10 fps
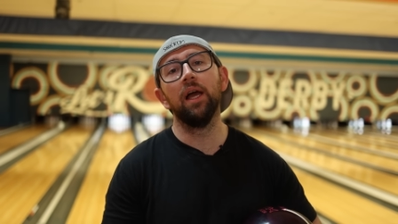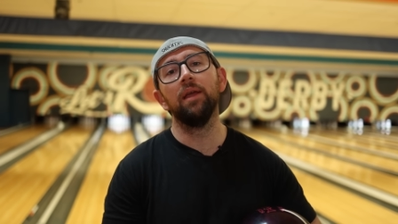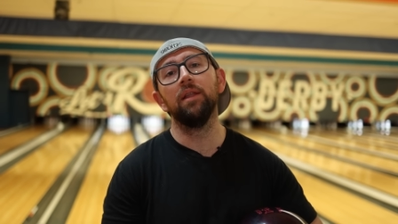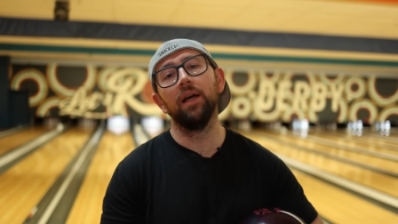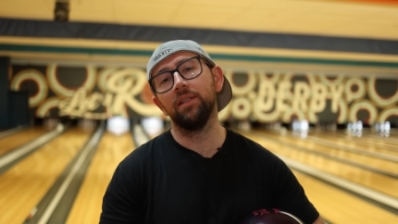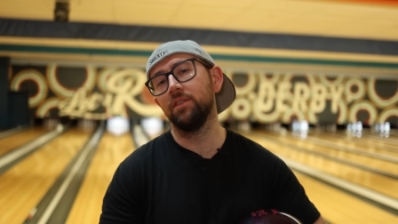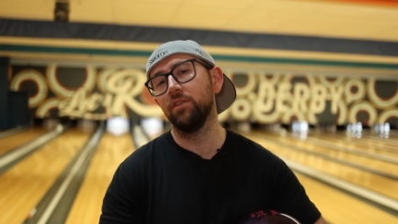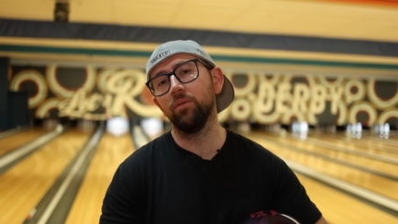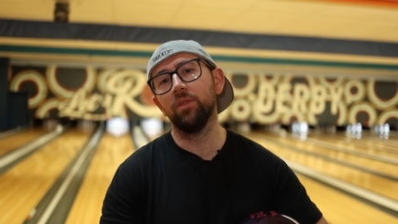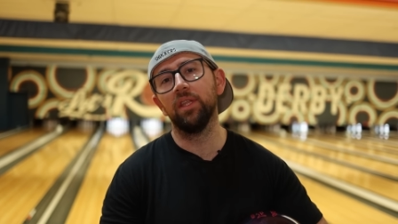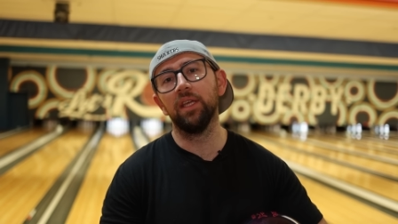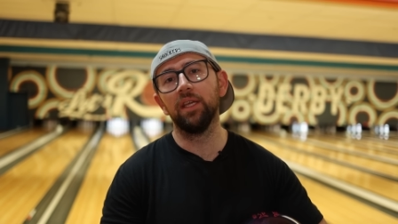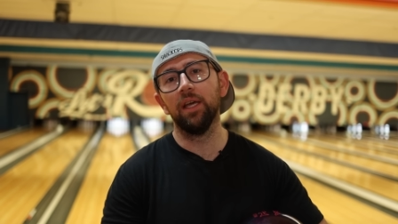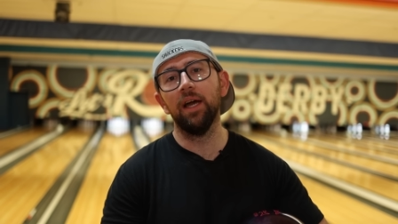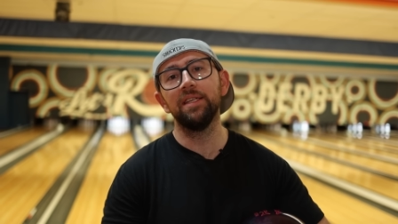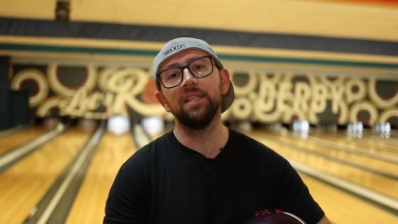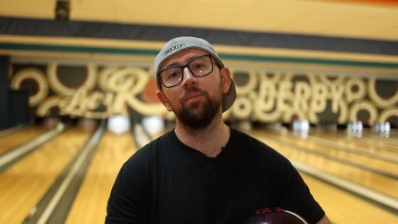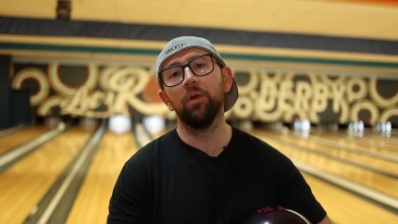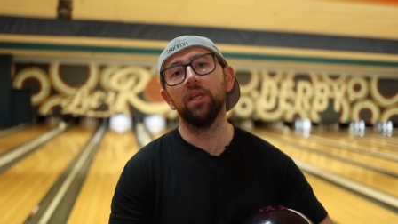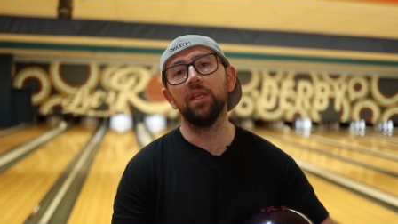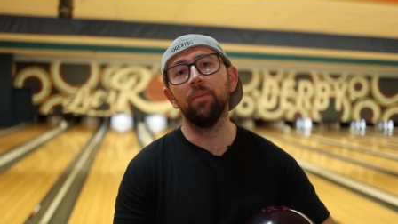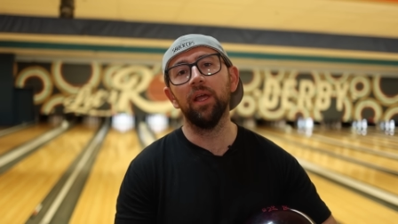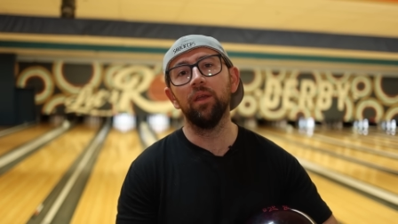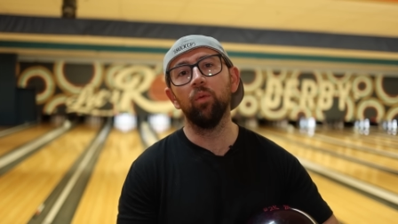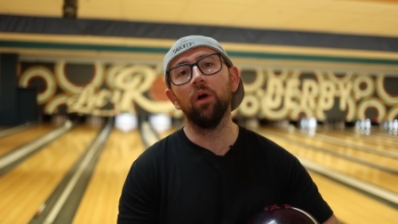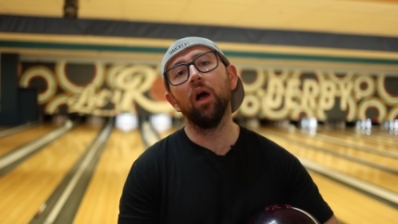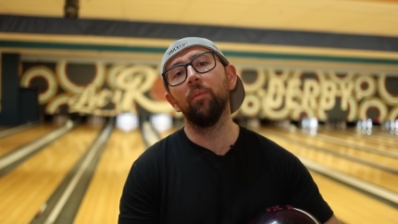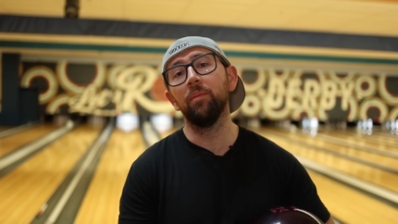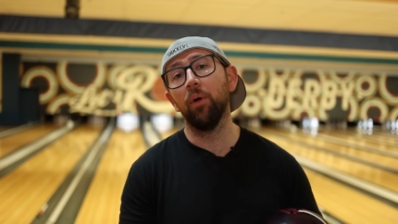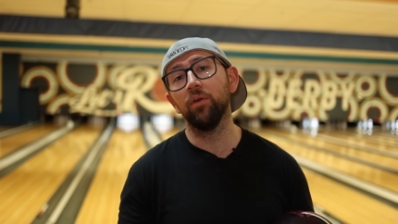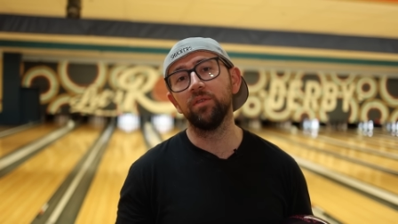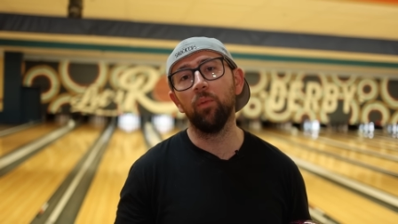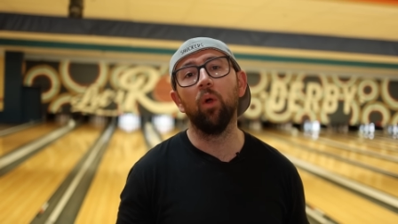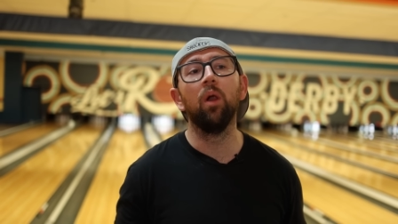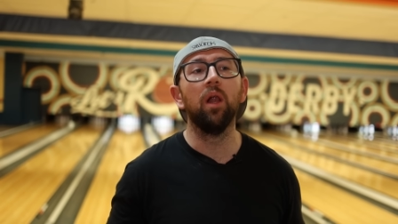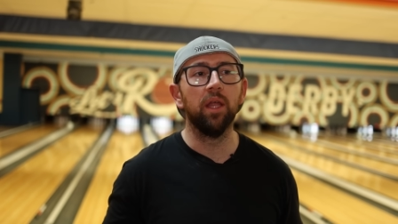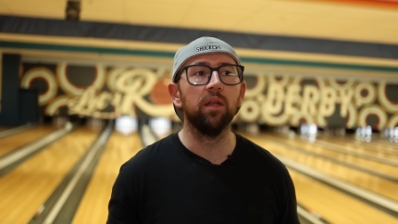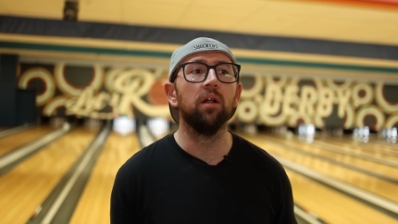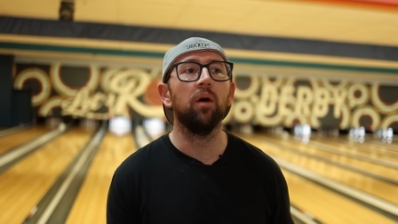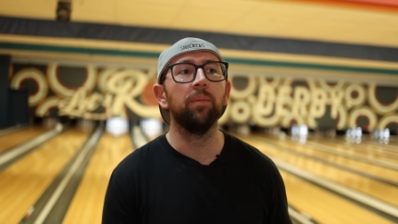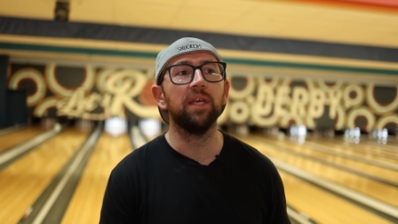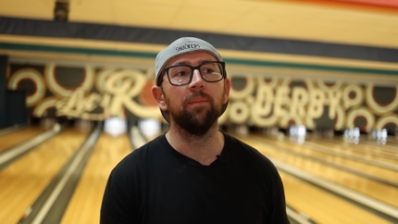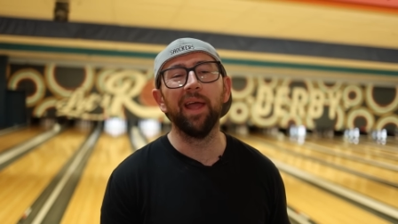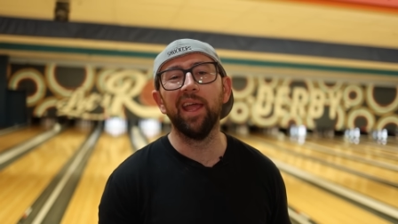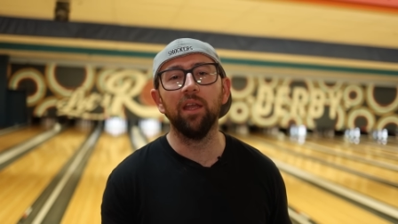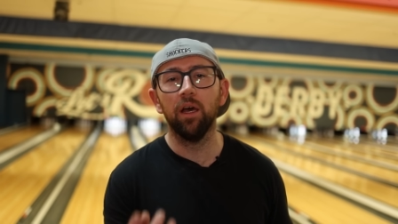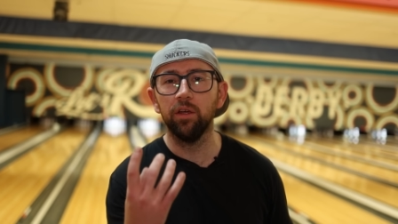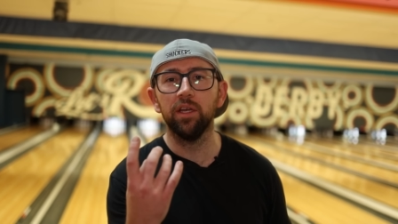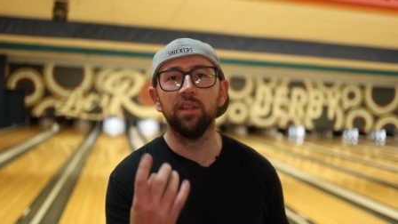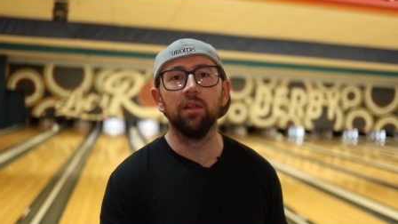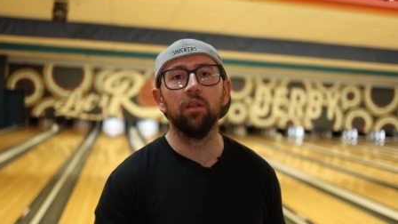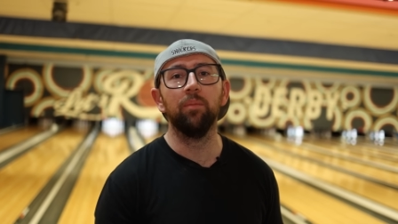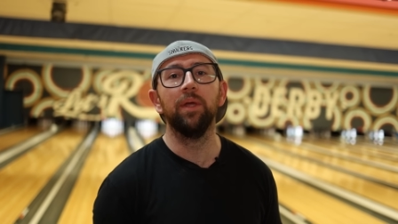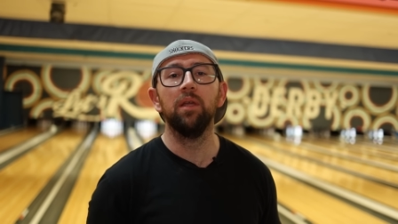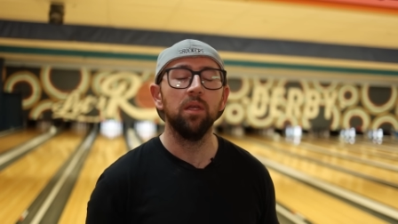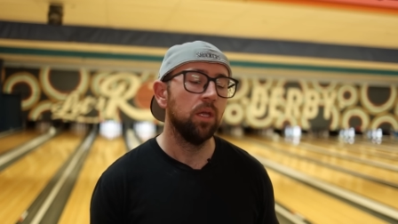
I do think a deeper knee bend will help me post more, and it'll help me get my hand underneath it a little bit.